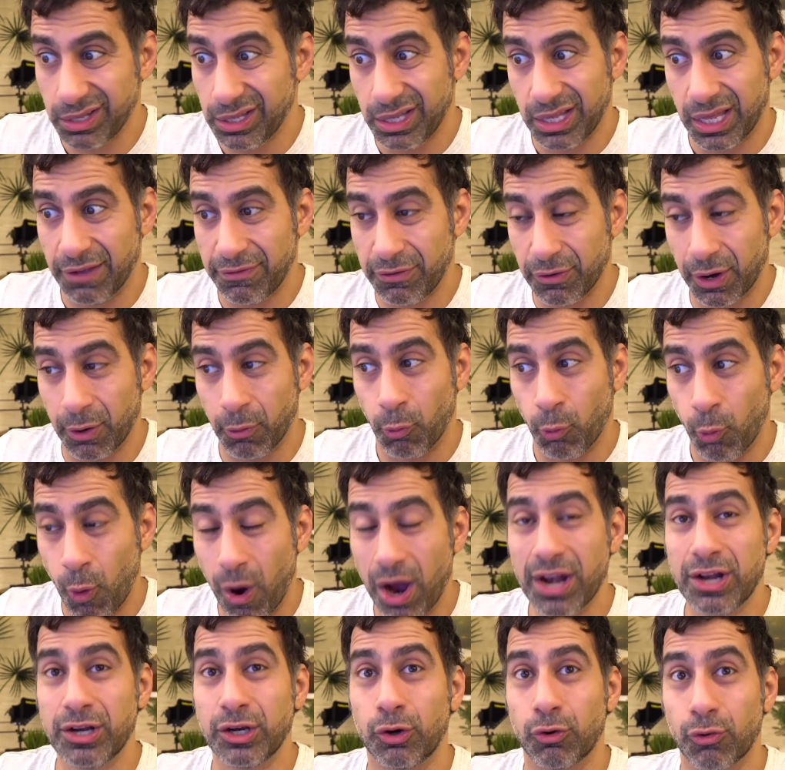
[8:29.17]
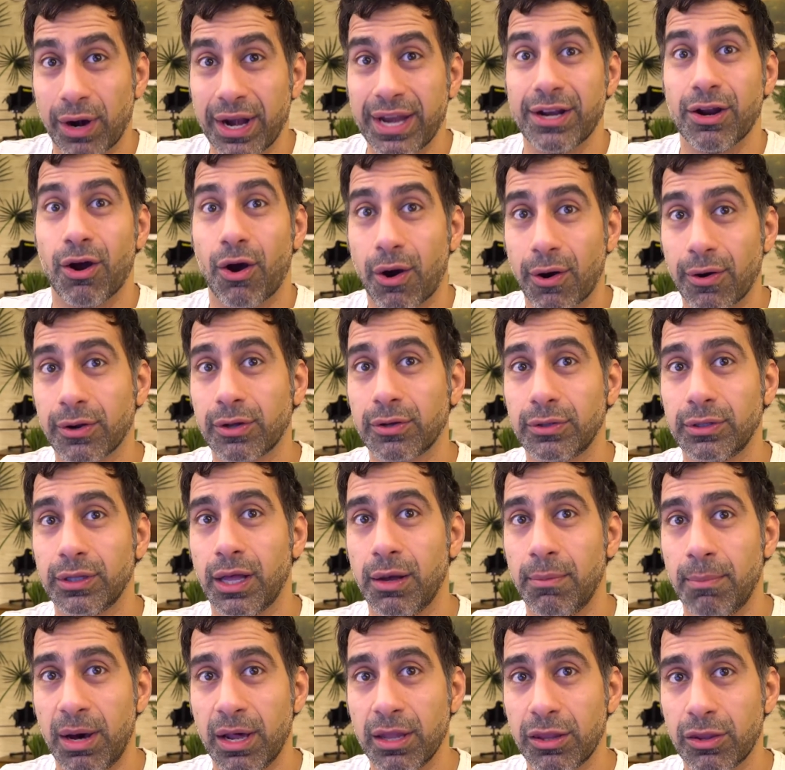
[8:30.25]
if you write one great article a
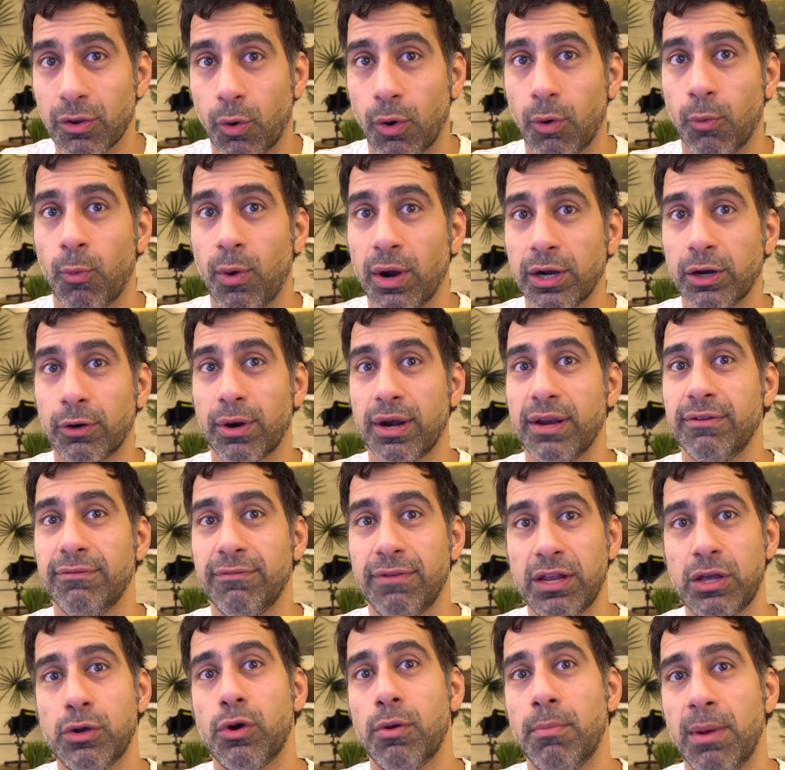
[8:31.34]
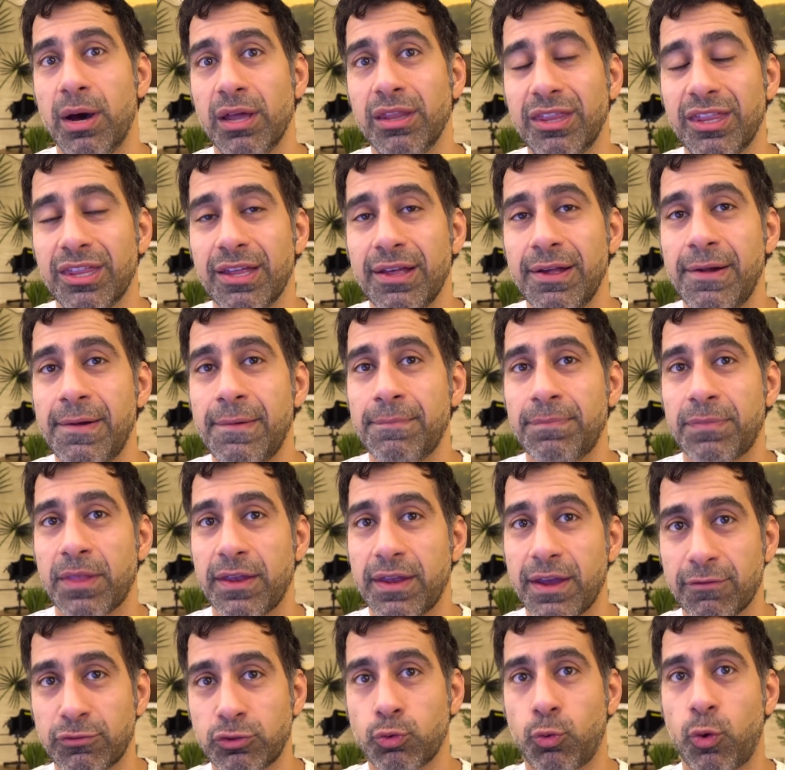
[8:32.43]
month or one great video a month, and you
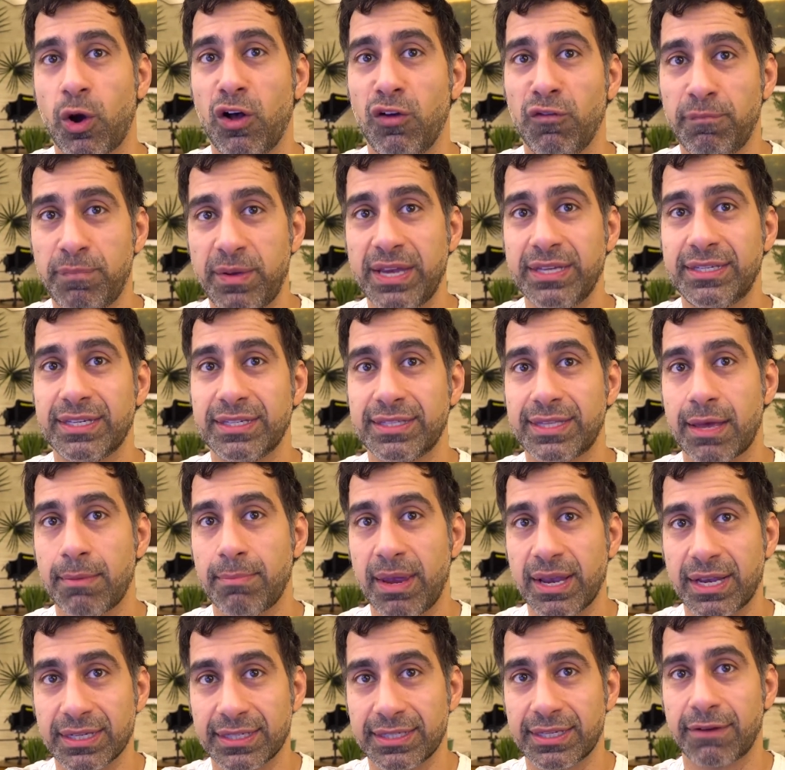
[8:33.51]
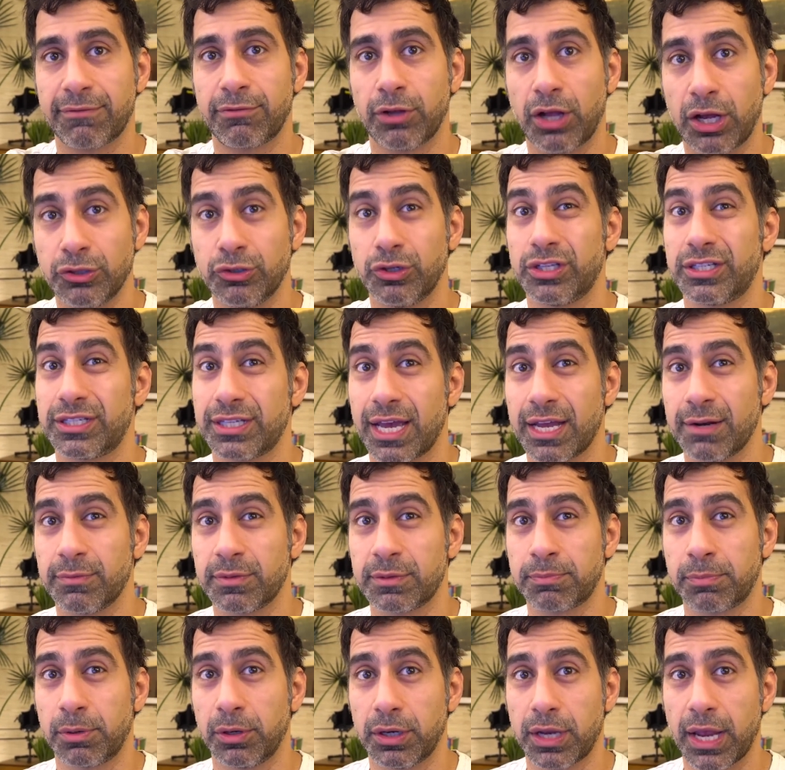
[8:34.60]
have 12 pieces that make several hundred signups
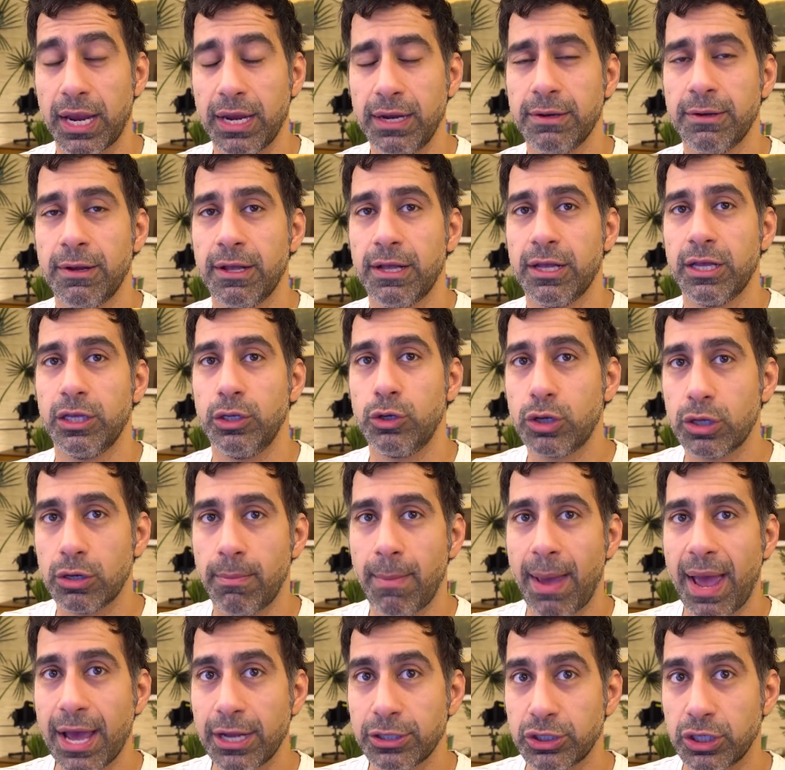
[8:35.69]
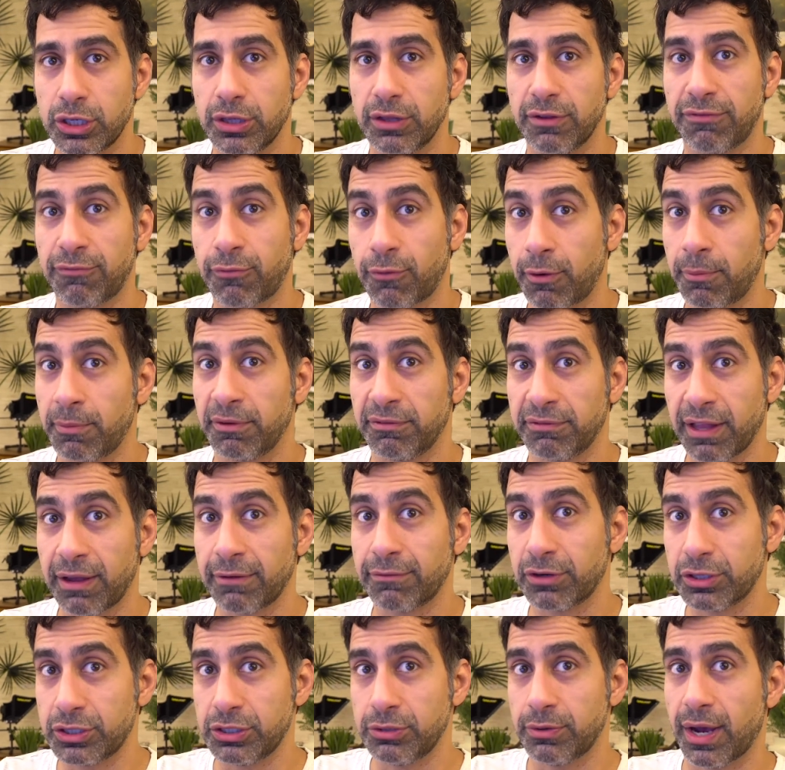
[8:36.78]
per day, you can imagine the form of
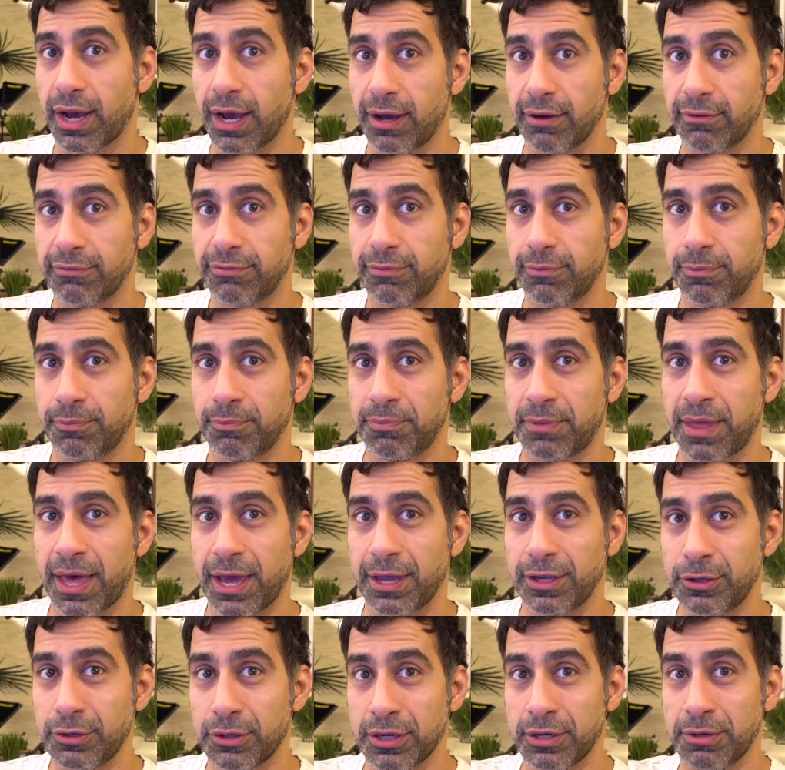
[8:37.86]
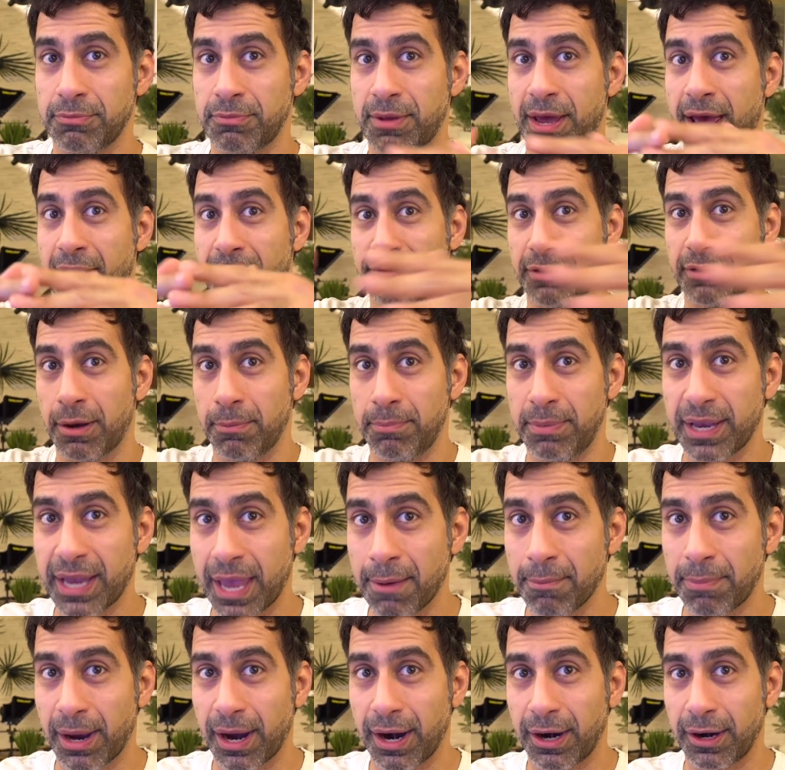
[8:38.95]
leverage you have that you can have a big
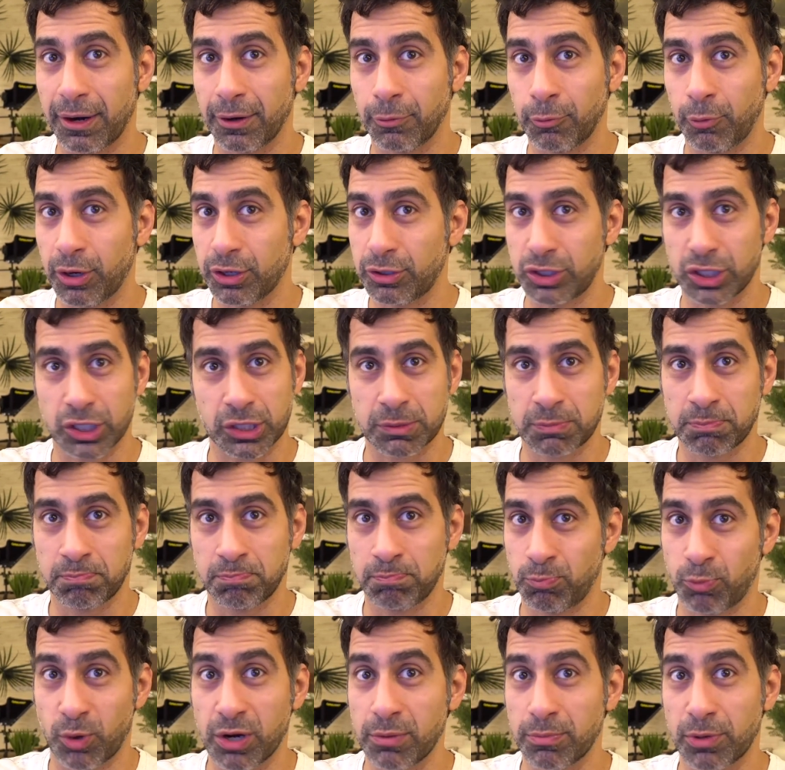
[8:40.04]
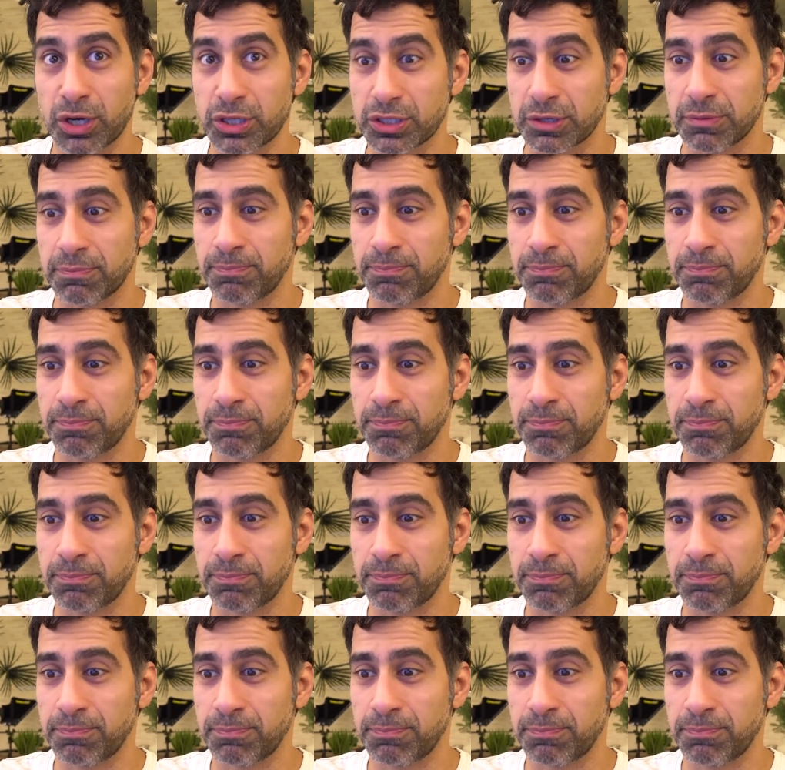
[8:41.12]
empire with just one person.